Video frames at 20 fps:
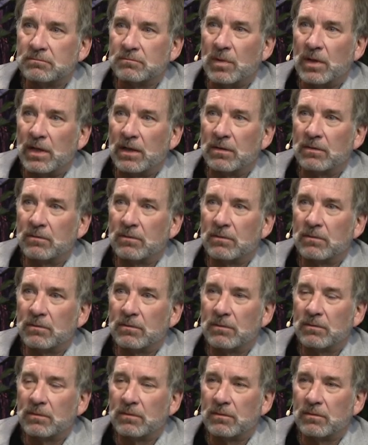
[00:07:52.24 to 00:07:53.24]
well,
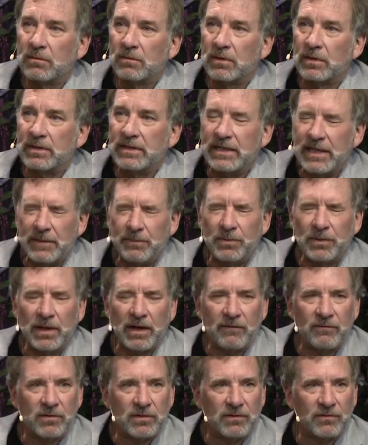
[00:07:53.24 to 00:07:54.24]
a deep
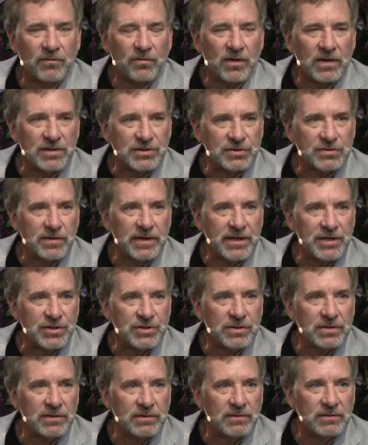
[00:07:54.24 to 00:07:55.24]
level of
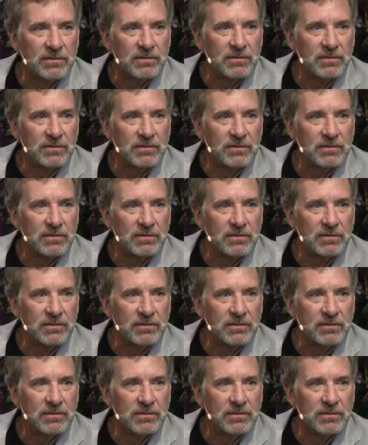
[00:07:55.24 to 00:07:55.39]
frustration,